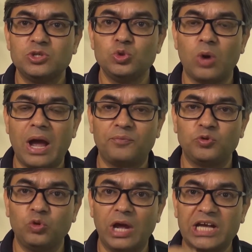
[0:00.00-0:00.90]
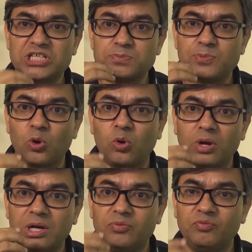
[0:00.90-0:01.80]
you have to
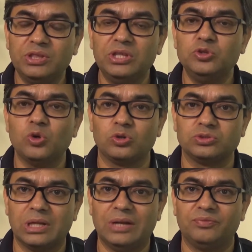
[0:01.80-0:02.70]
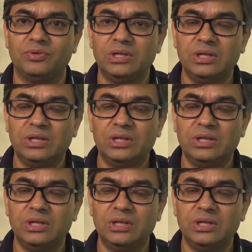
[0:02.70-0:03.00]
explore it within yourself.